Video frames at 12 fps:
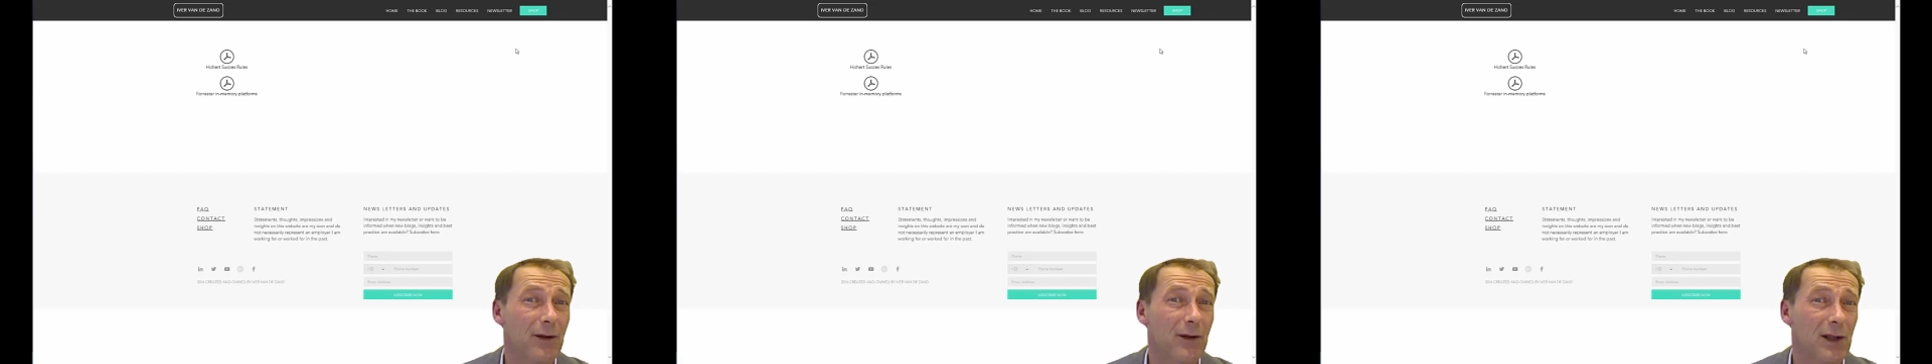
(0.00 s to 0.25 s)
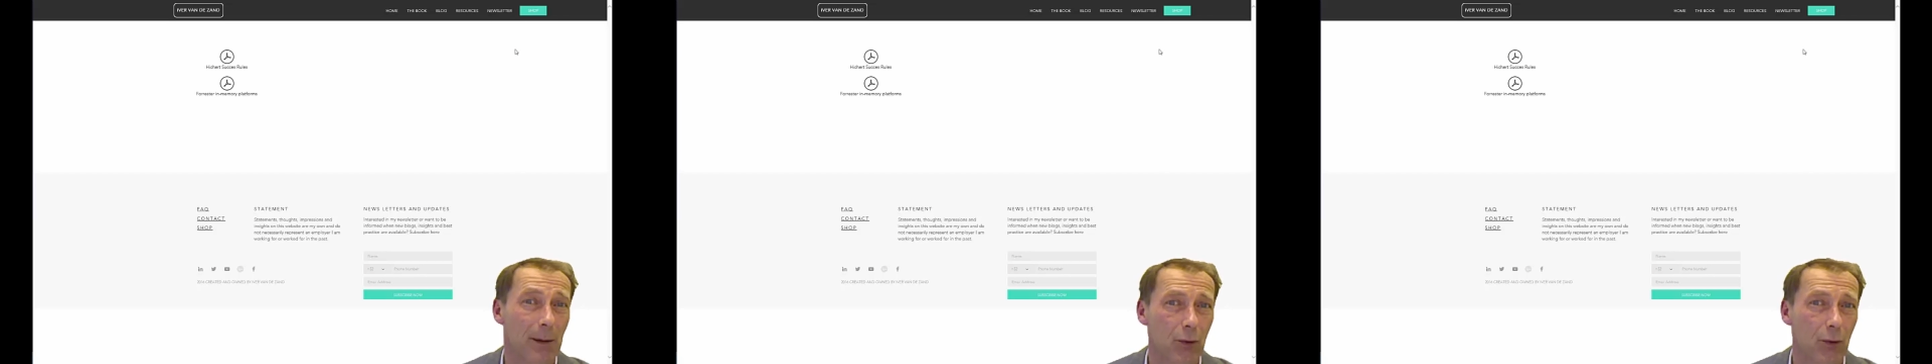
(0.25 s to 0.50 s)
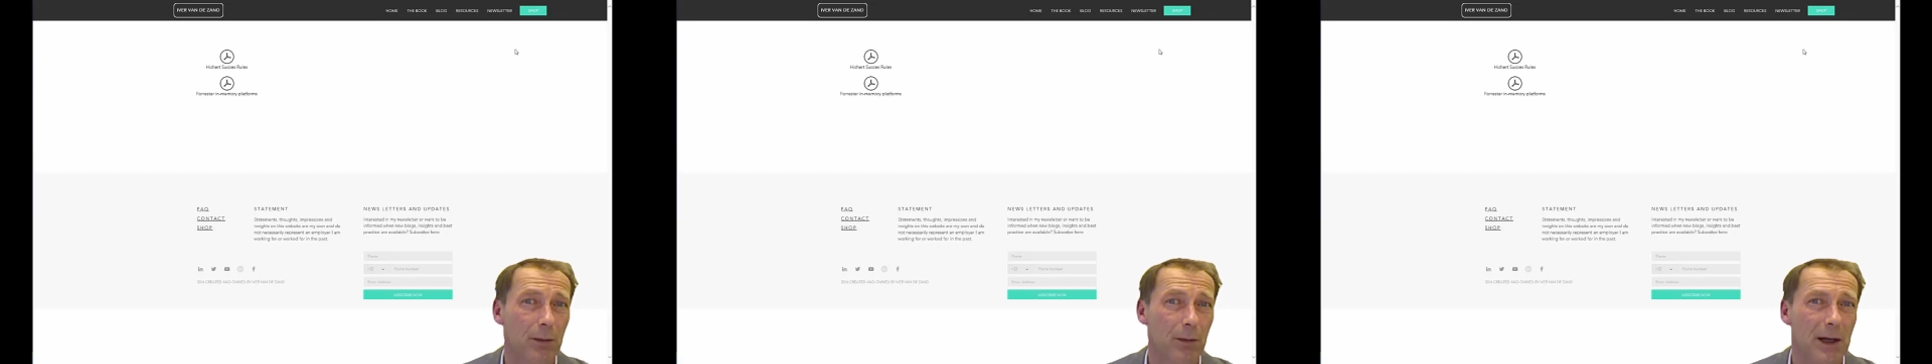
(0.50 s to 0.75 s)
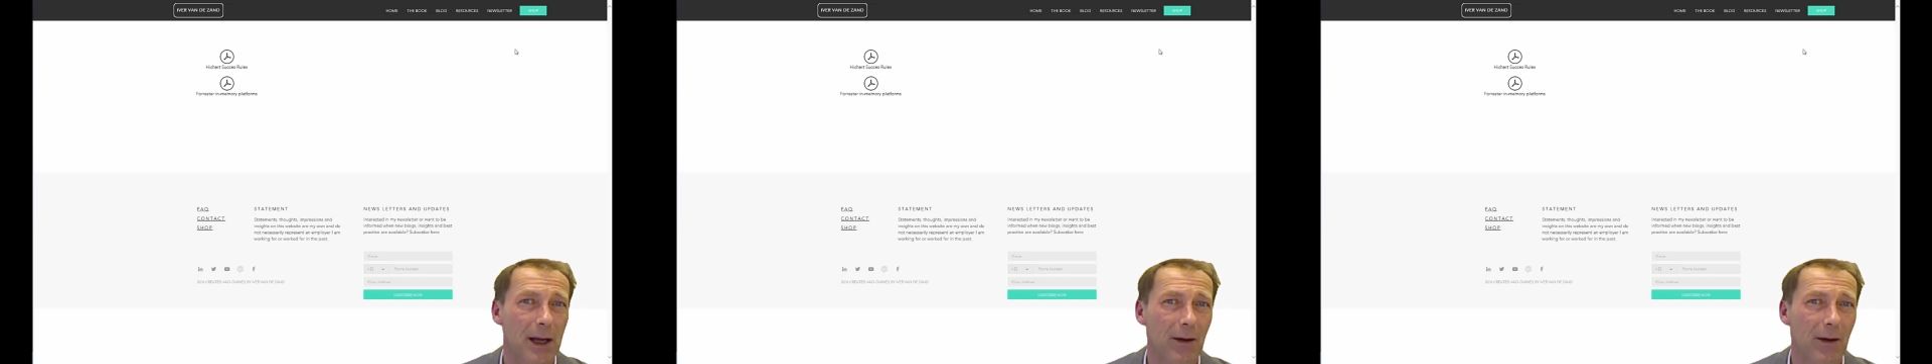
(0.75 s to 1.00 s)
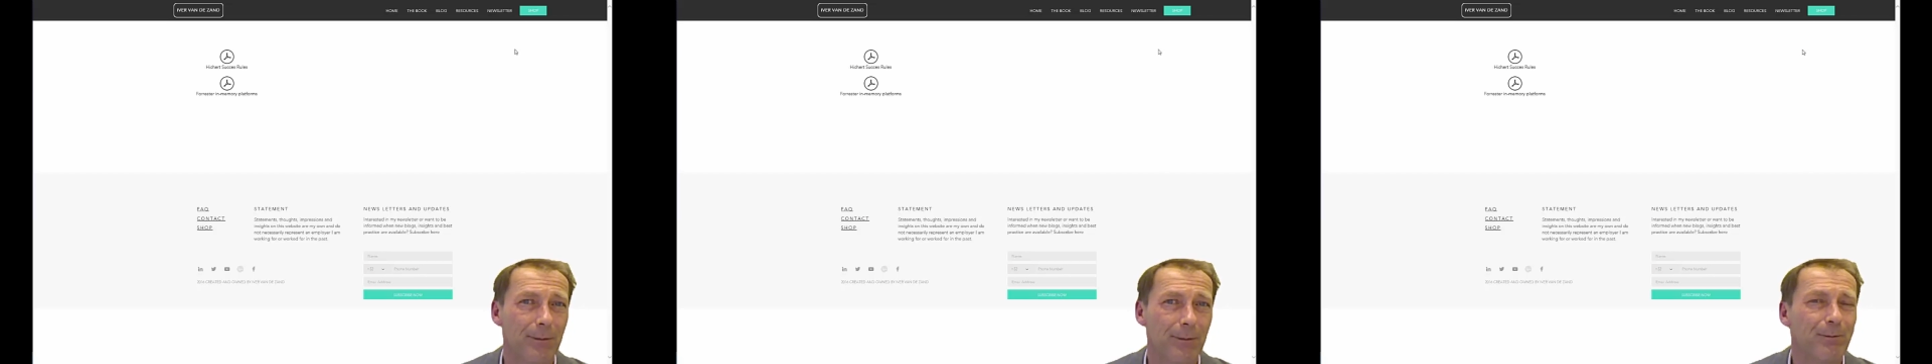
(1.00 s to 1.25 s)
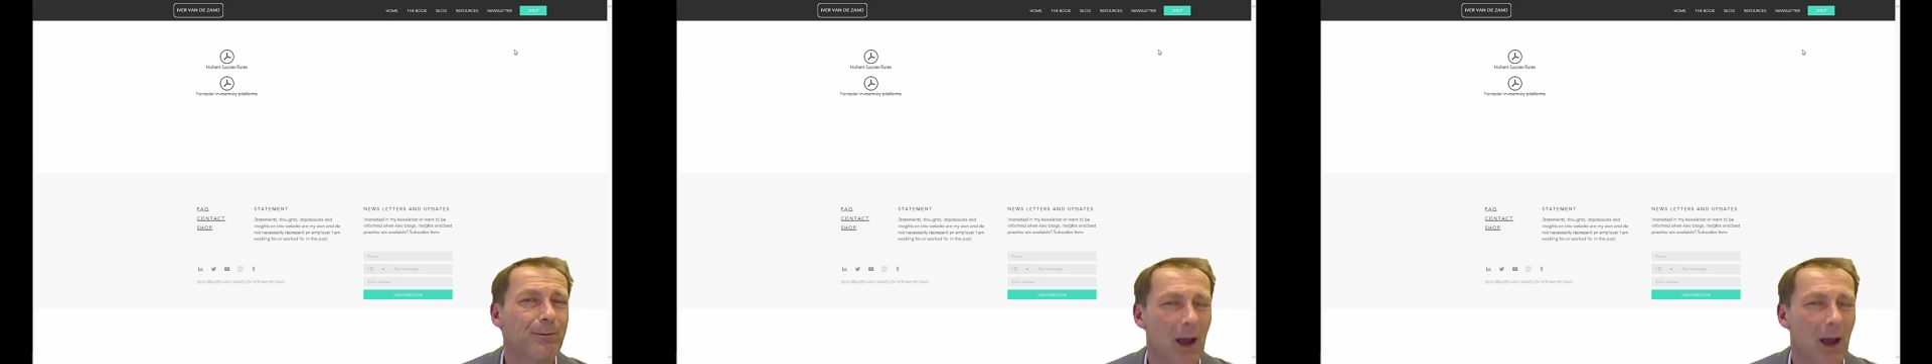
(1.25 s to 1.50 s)
separate PDF.
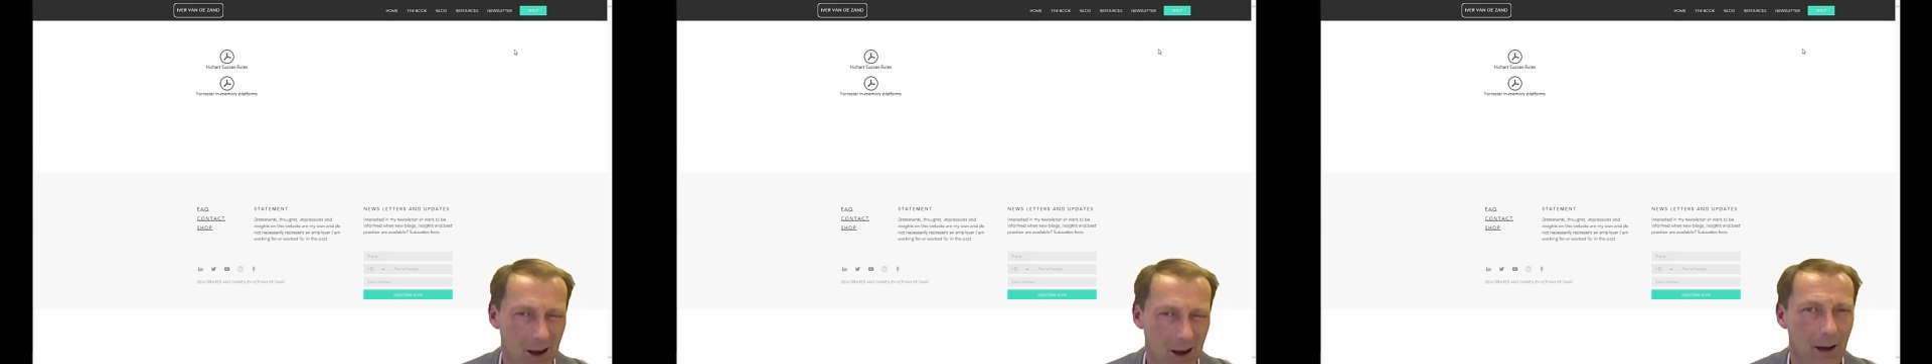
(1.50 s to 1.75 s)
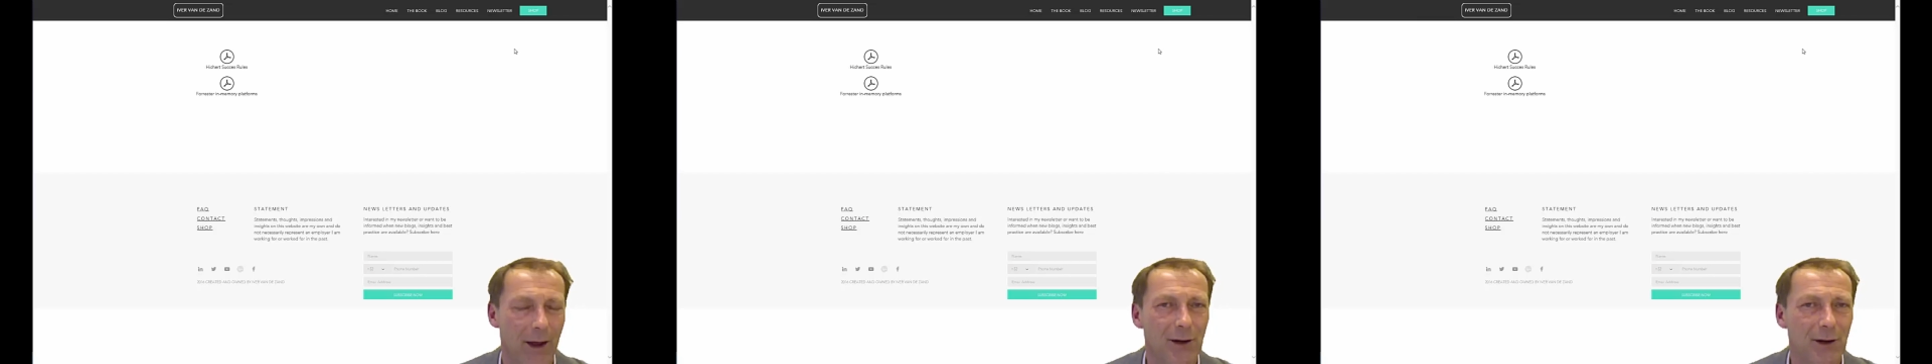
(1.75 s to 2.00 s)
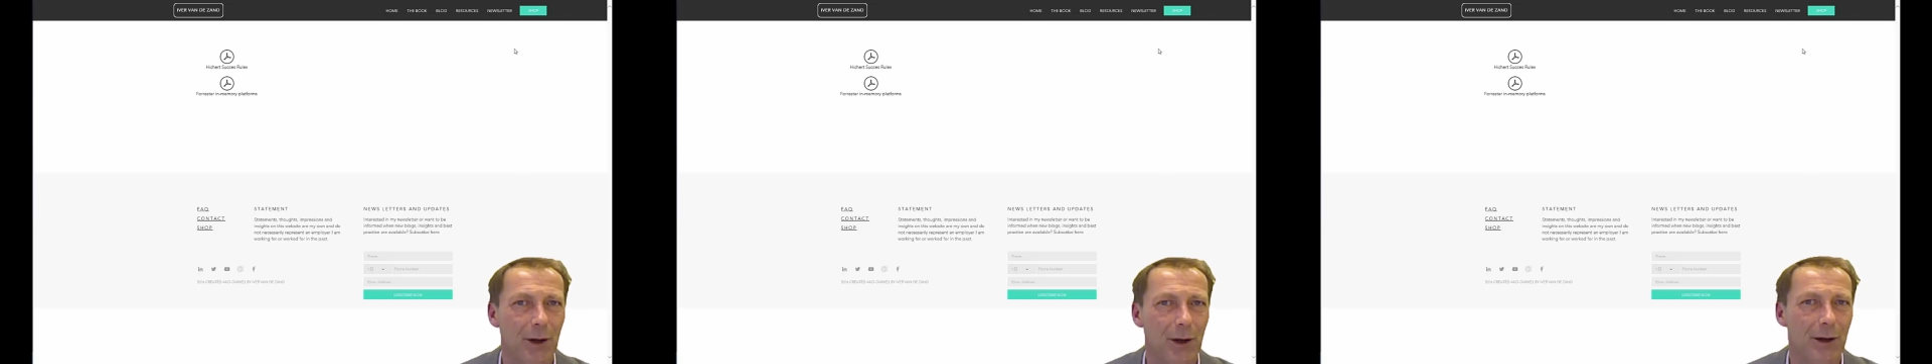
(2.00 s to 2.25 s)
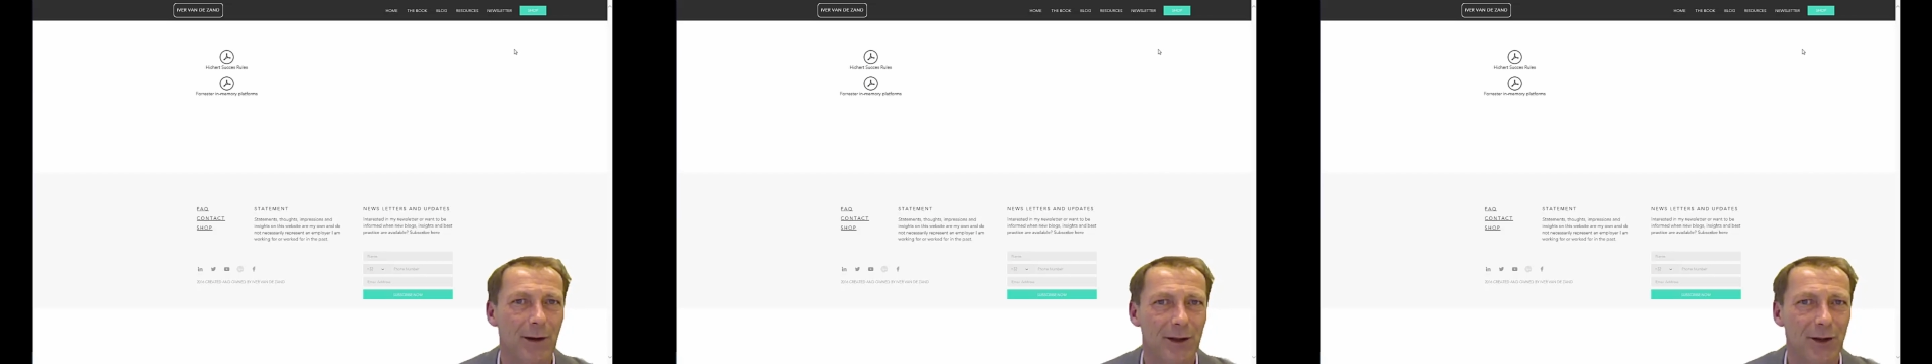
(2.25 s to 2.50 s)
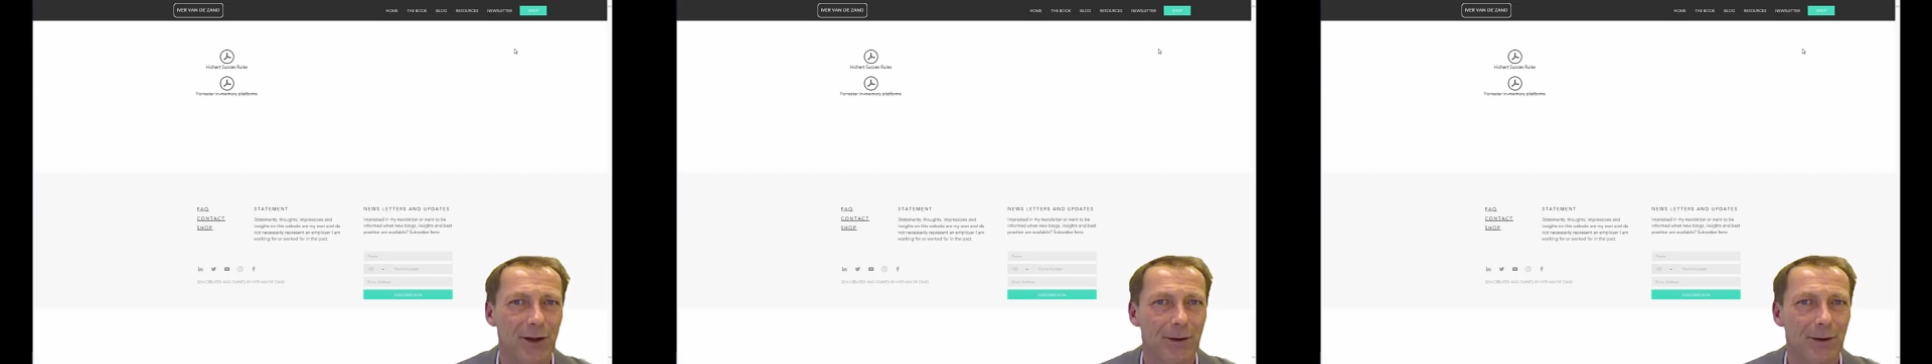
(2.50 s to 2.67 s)
Thanks for your attention.